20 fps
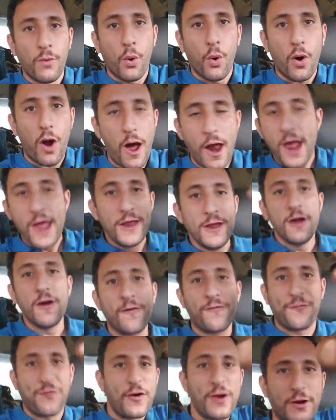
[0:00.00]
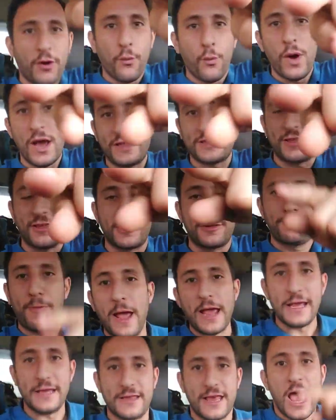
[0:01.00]
moron, you're a freaking waste of
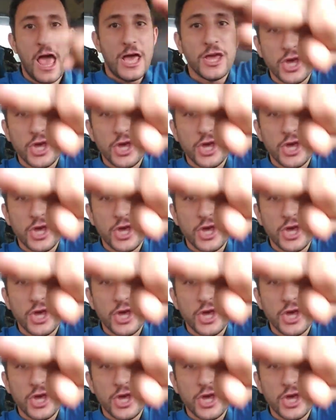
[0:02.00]
space,